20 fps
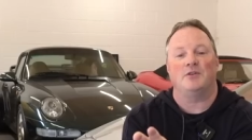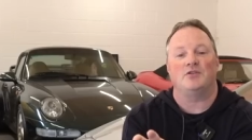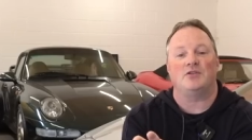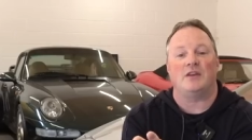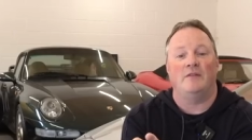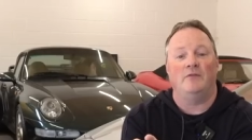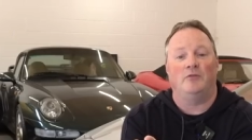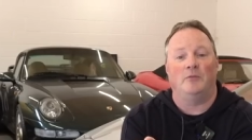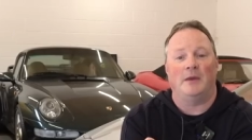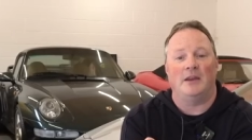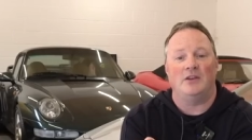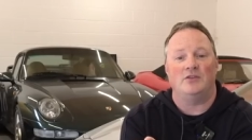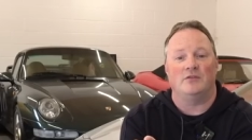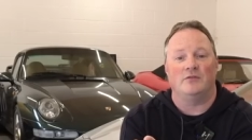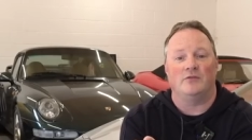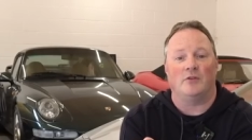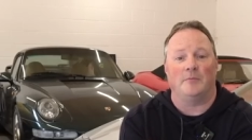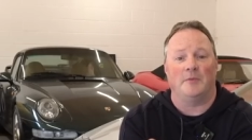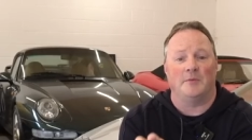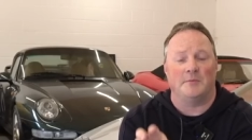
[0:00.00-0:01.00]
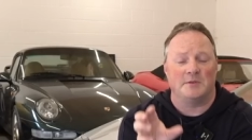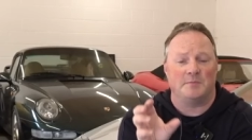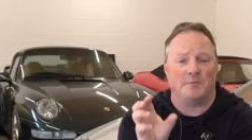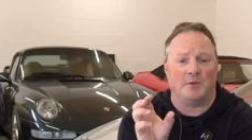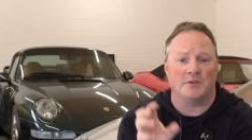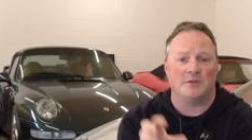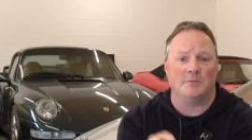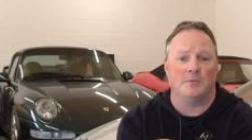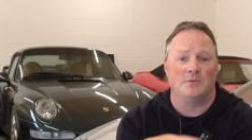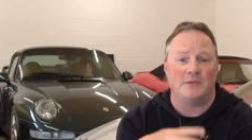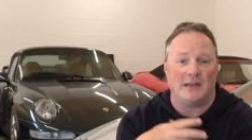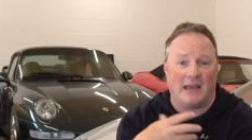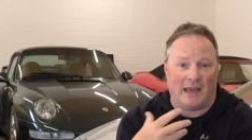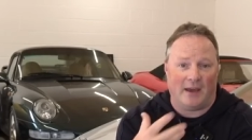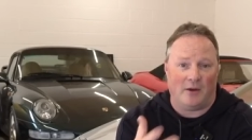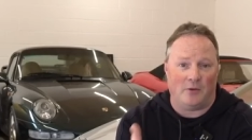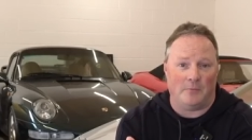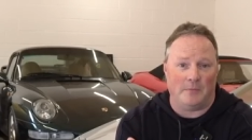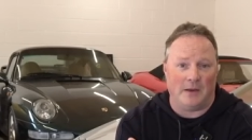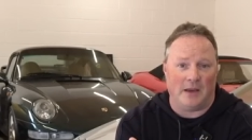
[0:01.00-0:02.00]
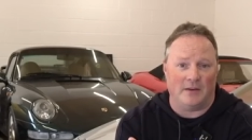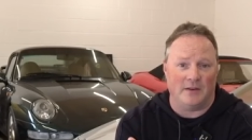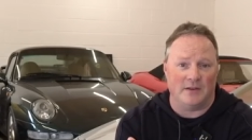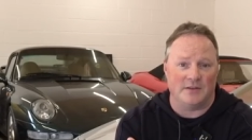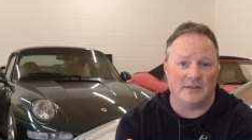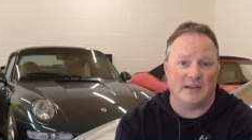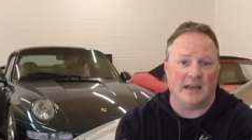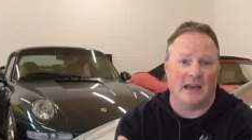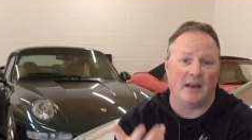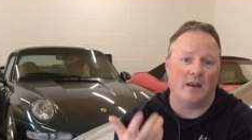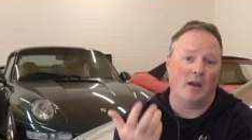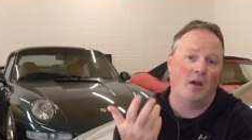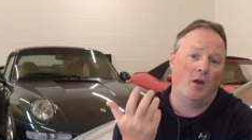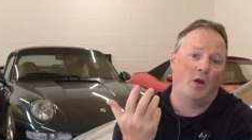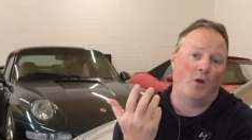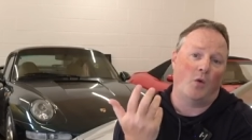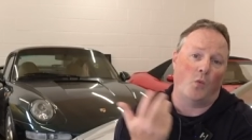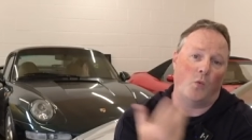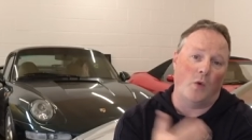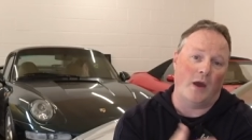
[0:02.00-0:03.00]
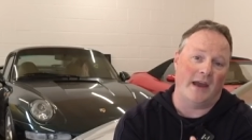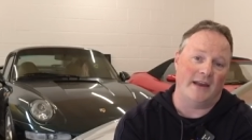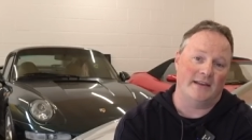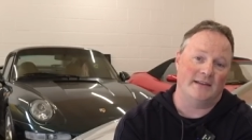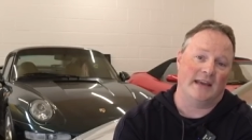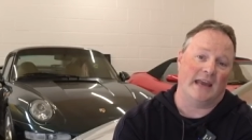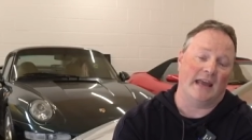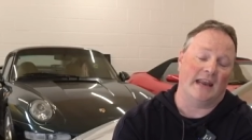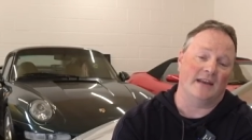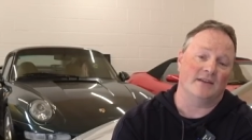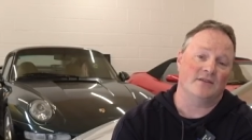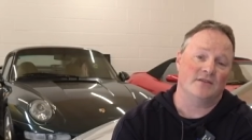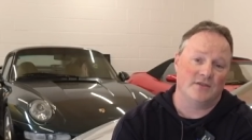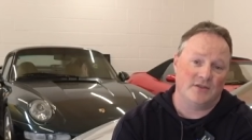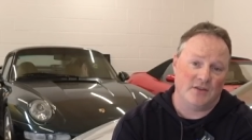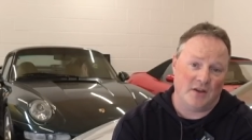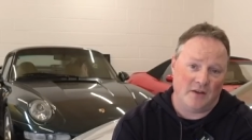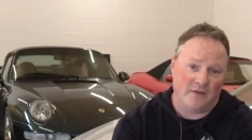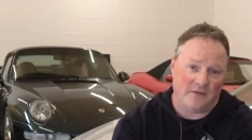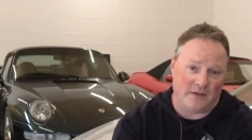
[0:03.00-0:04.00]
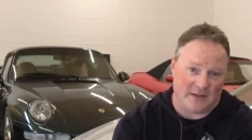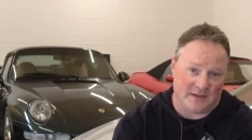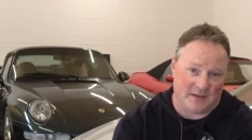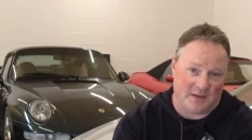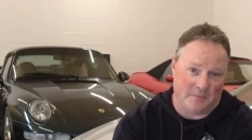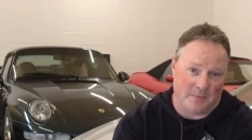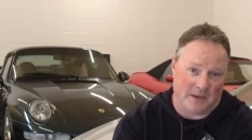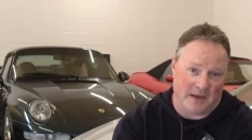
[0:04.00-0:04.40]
much information from them as possible to help me understand where to get it serviced the